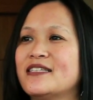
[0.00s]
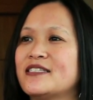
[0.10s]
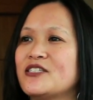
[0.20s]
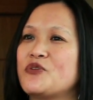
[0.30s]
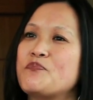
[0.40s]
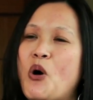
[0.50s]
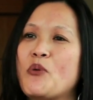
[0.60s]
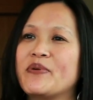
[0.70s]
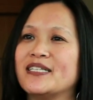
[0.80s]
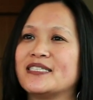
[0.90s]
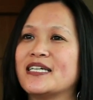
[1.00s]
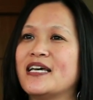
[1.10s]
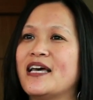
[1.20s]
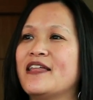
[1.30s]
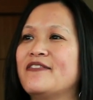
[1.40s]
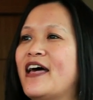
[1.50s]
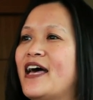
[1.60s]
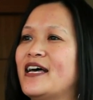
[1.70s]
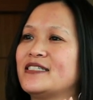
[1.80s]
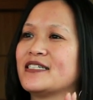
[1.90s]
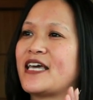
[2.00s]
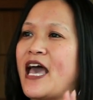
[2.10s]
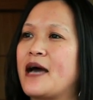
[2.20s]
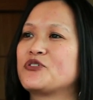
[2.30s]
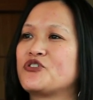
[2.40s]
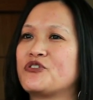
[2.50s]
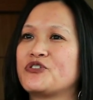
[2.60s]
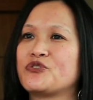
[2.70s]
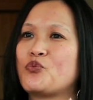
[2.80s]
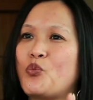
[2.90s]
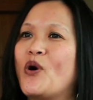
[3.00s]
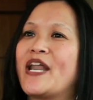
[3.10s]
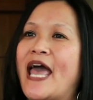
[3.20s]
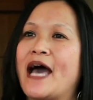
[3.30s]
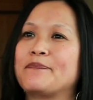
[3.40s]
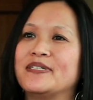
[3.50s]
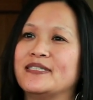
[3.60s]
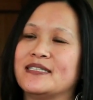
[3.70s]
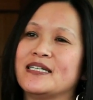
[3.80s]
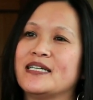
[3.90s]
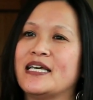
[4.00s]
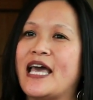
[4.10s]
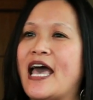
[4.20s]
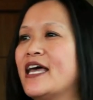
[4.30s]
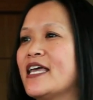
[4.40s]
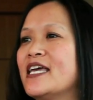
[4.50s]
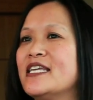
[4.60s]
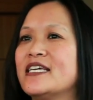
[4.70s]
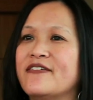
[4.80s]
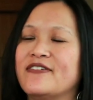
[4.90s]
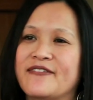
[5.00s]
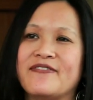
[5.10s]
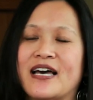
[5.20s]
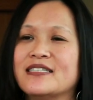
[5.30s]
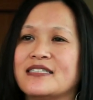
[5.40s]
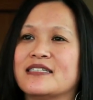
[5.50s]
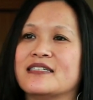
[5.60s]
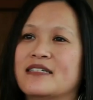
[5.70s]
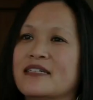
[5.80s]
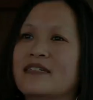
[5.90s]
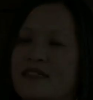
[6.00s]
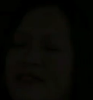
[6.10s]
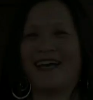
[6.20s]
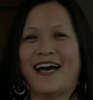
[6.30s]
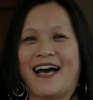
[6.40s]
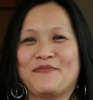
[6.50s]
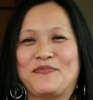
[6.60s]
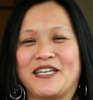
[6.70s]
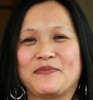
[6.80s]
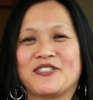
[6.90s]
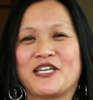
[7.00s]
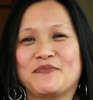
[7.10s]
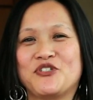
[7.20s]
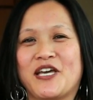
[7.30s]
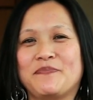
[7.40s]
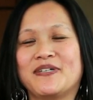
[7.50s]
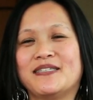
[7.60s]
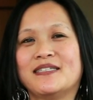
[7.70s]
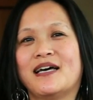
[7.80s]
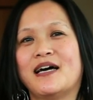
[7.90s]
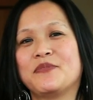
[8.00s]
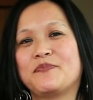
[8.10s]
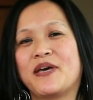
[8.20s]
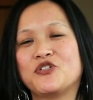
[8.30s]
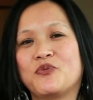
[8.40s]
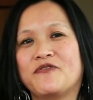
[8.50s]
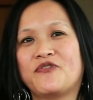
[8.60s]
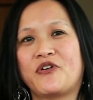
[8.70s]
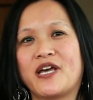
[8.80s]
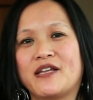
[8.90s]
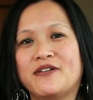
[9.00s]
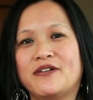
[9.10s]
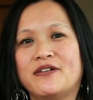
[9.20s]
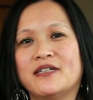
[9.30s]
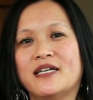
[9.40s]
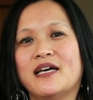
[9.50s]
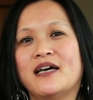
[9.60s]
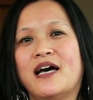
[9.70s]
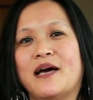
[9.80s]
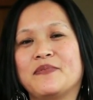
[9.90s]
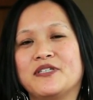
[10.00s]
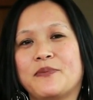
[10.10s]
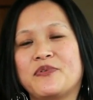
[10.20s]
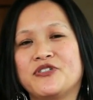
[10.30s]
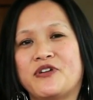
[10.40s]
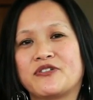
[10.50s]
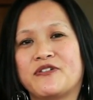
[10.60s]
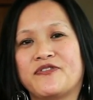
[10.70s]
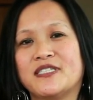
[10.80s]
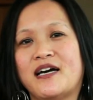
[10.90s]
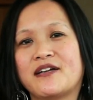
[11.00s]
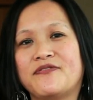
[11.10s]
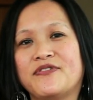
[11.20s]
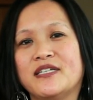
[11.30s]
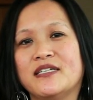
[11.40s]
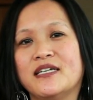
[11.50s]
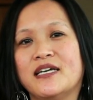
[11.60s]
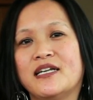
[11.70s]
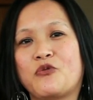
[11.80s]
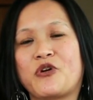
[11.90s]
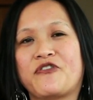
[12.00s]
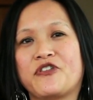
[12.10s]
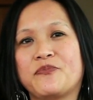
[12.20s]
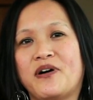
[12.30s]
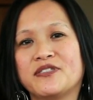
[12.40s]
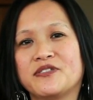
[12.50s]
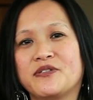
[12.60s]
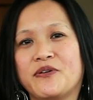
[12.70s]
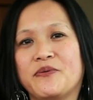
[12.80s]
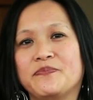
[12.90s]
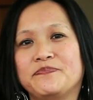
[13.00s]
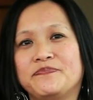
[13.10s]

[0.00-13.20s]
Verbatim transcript: This is the moment that captures what happened at any given event. Hi, my name is Kim Chapin. I'm the Page One photo editor. I'm the deputy director of photography, and I work for the Boston Globe.